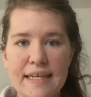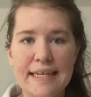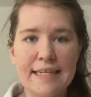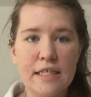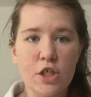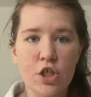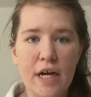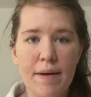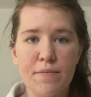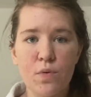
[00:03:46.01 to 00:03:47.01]
He
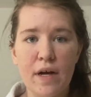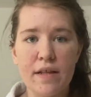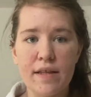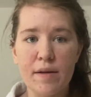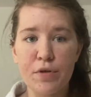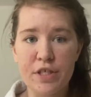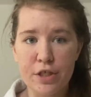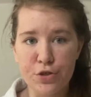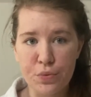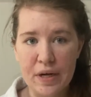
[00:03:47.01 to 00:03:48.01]
described what the
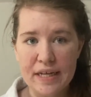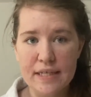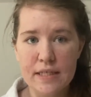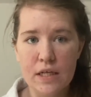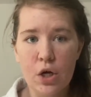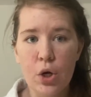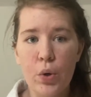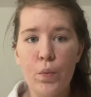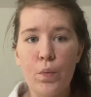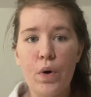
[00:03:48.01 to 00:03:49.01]
procedure was,
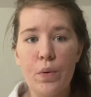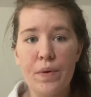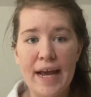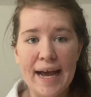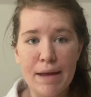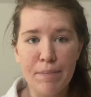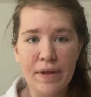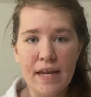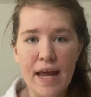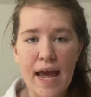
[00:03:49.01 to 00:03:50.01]
what would
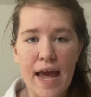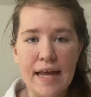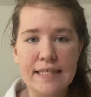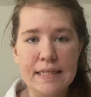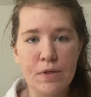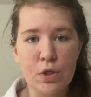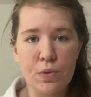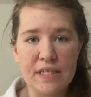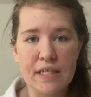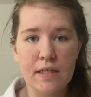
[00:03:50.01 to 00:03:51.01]
happen, and some of the
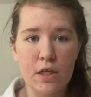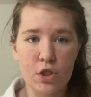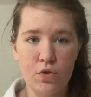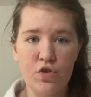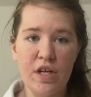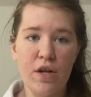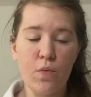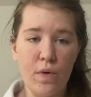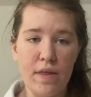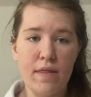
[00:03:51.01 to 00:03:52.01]
risks
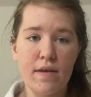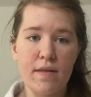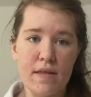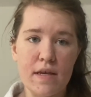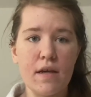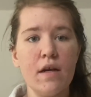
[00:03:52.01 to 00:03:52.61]
associated with the